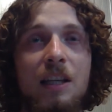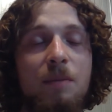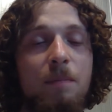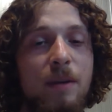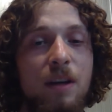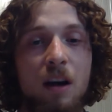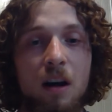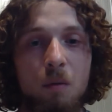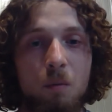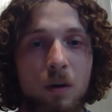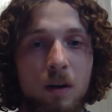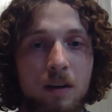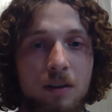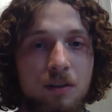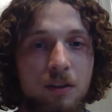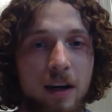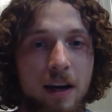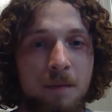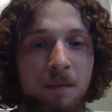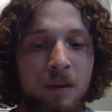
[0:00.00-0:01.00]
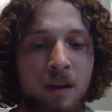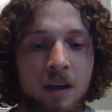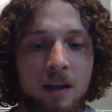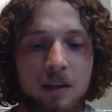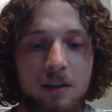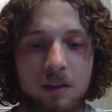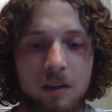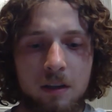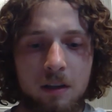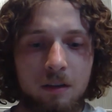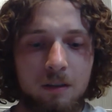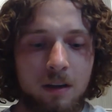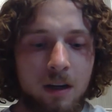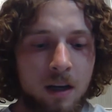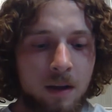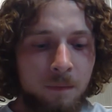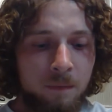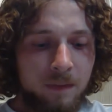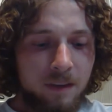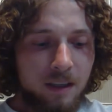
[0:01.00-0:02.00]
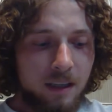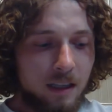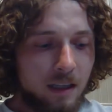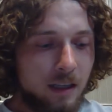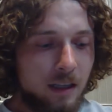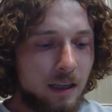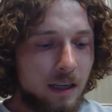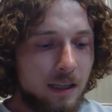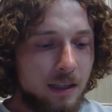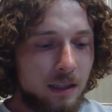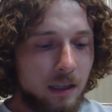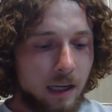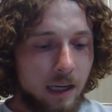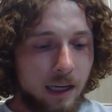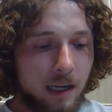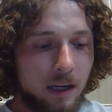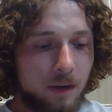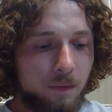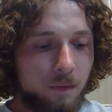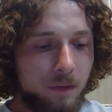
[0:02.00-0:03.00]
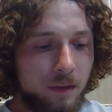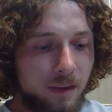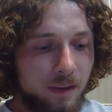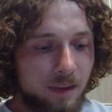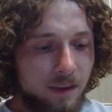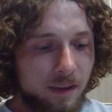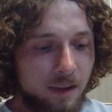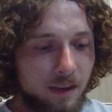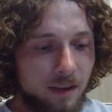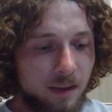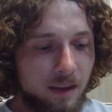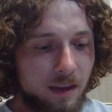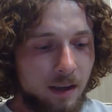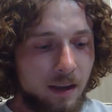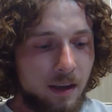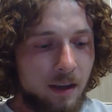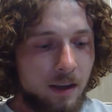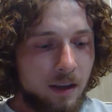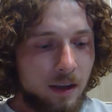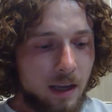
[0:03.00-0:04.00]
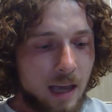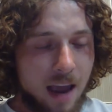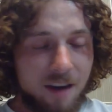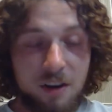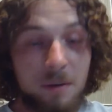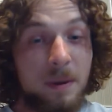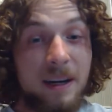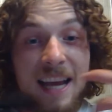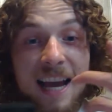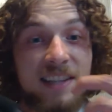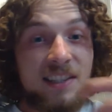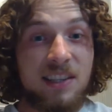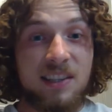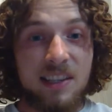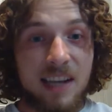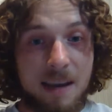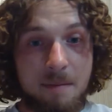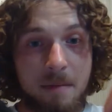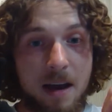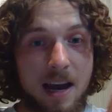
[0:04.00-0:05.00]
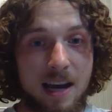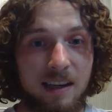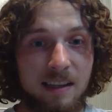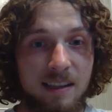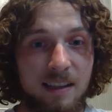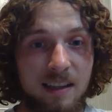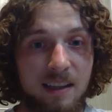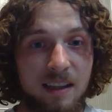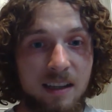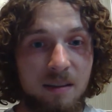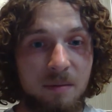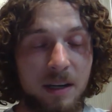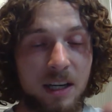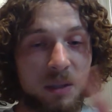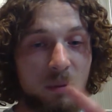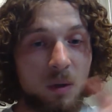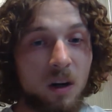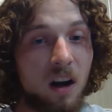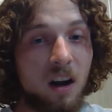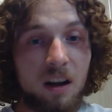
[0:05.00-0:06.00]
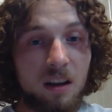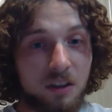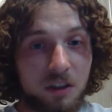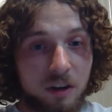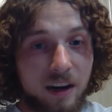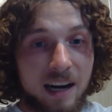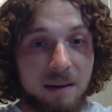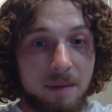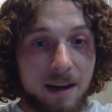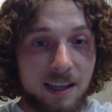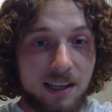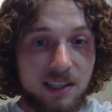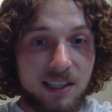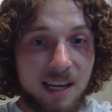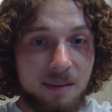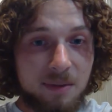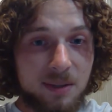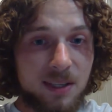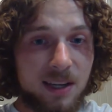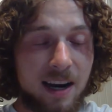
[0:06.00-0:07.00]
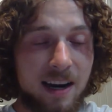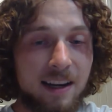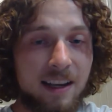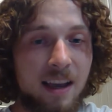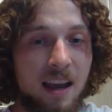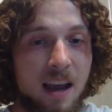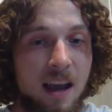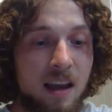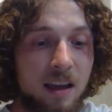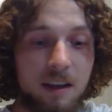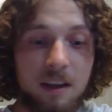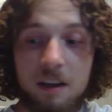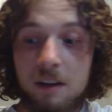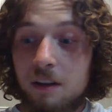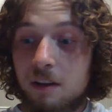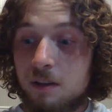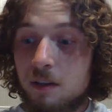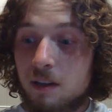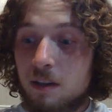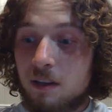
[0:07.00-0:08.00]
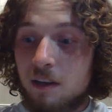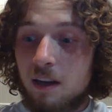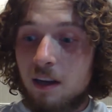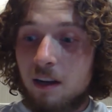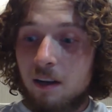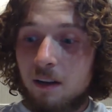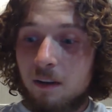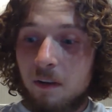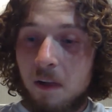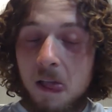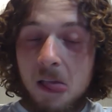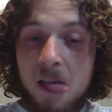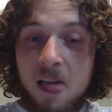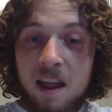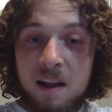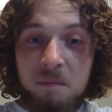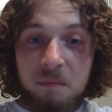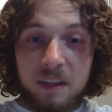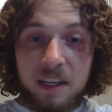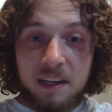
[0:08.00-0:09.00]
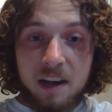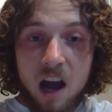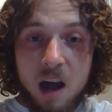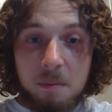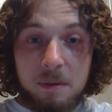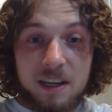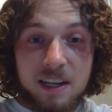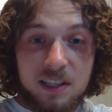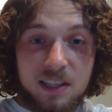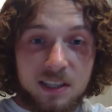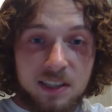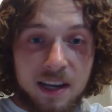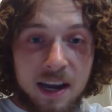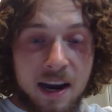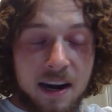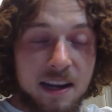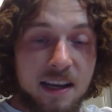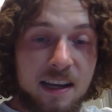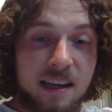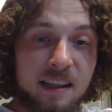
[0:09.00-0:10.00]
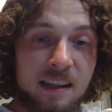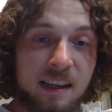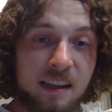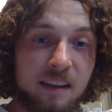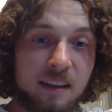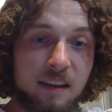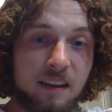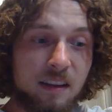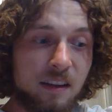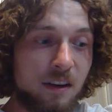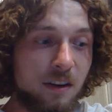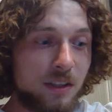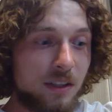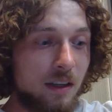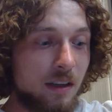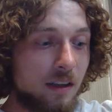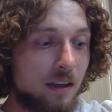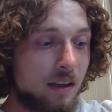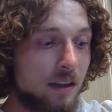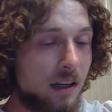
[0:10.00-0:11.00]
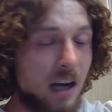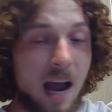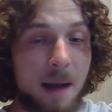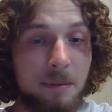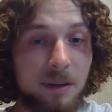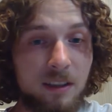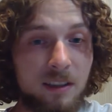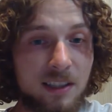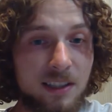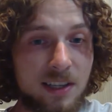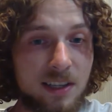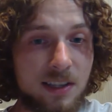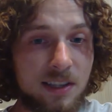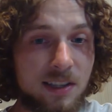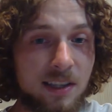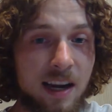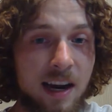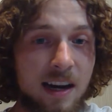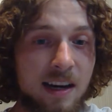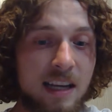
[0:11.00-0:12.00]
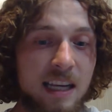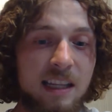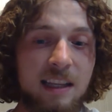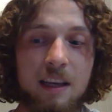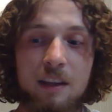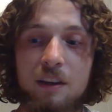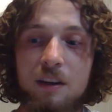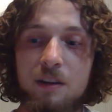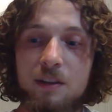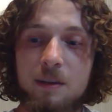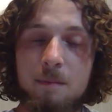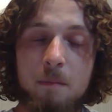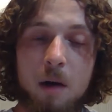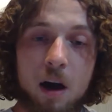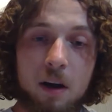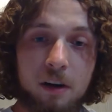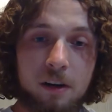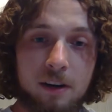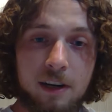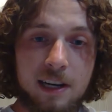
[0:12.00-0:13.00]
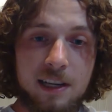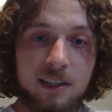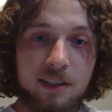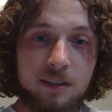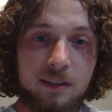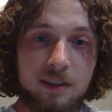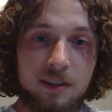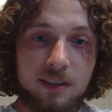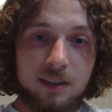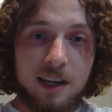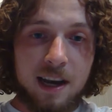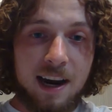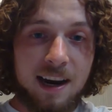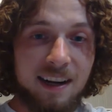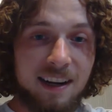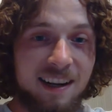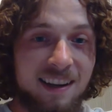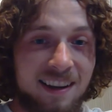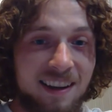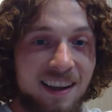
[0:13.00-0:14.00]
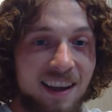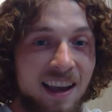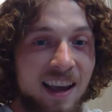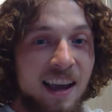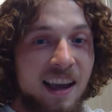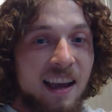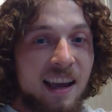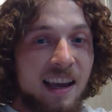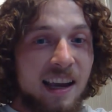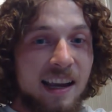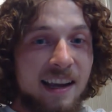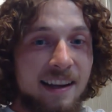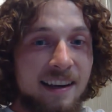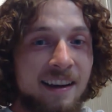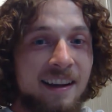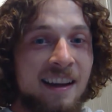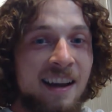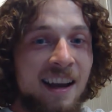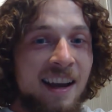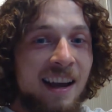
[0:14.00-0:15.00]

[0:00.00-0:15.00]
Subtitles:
beyond words, right? So it's like everybody has the same mind, because we're all trained by the same society. There's the communist society, and then there's a capitalistic society, and then there's a monarchist society, and